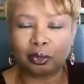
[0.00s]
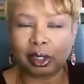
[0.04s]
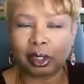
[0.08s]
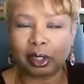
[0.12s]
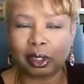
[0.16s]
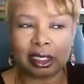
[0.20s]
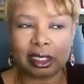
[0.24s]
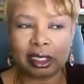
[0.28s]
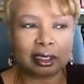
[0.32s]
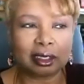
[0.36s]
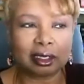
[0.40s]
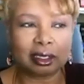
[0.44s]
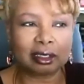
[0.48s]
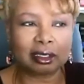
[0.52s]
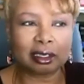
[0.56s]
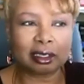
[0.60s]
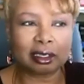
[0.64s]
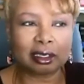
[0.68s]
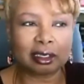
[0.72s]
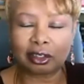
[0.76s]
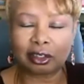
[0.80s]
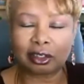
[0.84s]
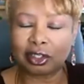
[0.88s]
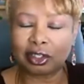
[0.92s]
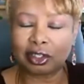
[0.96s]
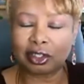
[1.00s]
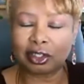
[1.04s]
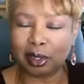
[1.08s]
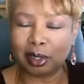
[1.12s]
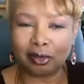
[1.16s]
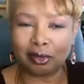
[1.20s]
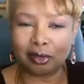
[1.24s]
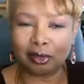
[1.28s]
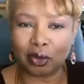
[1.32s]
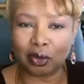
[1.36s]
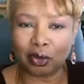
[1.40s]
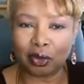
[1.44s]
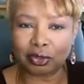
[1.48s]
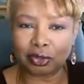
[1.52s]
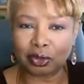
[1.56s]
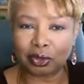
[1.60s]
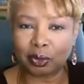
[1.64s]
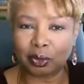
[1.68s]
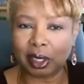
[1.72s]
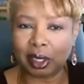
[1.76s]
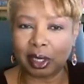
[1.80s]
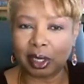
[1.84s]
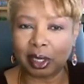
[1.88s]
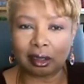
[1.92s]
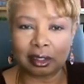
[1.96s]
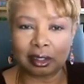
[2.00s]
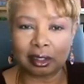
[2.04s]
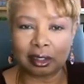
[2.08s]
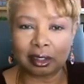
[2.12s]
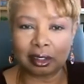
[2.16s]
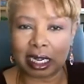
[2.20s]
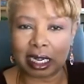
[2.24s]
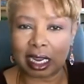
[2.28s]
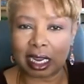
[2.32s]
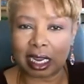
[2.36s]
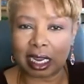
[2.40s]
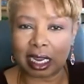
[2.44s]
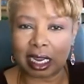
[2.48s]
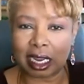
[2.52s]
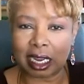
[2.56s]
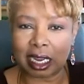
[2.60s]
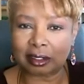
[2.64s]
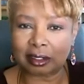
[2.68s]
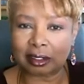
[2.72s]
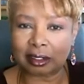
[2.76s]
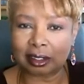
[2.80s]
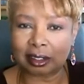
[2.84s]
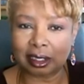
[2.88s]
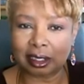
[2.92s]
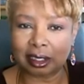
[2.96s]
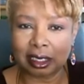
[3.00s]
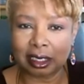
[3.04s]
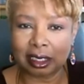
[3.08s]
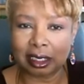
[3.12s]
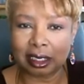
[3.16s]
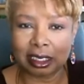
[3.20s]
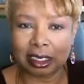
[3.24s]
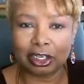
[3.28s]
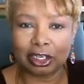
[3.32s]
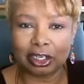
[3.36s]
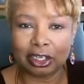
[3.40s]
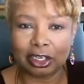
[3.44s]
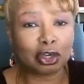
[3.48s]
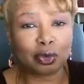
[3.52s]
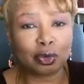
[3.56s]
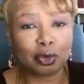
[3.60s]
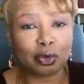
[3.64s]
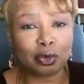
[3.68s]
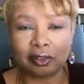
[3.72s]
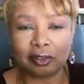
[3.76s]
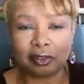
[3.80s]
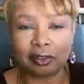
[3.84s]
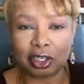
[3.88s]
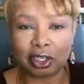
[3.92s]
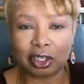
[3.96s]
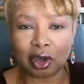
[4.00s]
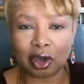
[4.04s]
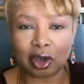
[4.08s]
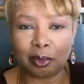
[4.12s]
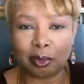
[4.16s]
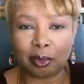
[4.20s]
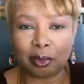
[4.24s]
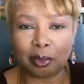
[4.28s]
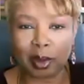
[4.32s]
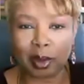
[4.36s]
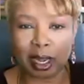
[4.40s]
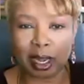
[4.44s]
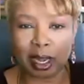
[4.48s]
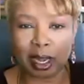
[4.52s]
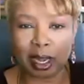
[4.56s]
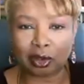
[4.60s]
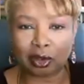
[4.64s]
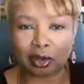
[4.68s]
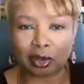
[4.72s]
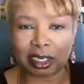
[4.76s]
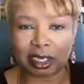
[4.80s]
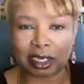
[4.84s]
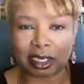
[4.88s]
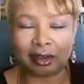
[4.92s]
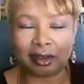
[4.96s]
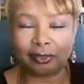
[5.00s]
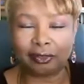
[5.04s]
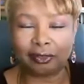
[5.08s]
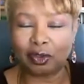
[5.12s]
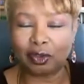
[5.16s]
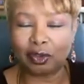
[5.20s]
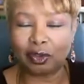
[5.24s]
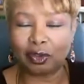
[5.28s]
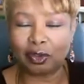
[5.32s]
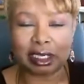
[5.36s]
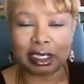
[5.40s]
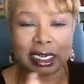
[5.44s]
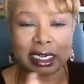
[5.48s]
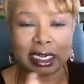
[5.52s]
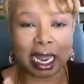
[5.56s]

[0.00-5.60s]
Then we talked to some young folks who we called the next generation of good troublemakers.